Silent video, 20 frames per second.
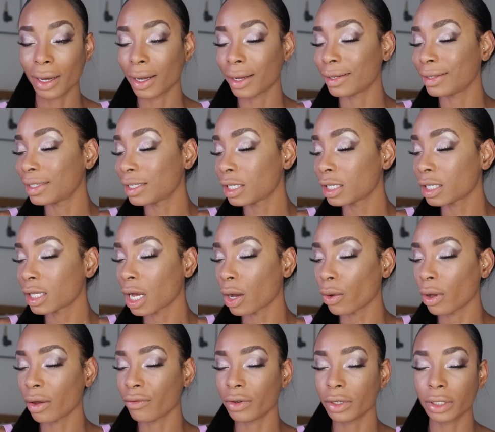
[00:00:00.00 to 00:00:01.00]
and this is
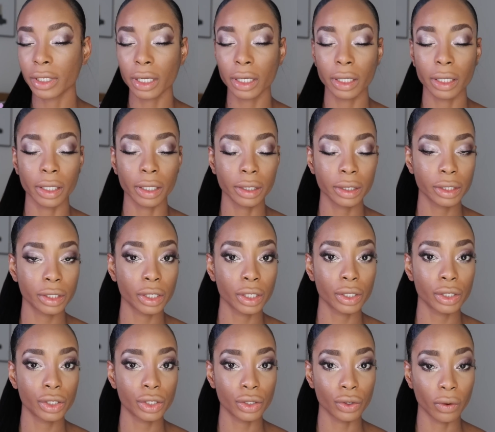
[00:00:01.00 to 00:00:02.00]
how everything looks
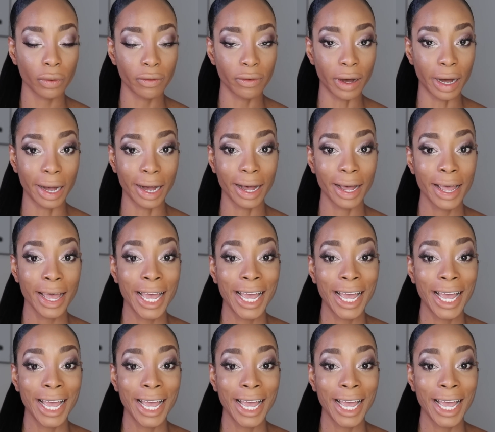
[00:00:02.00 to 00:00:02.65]
so far.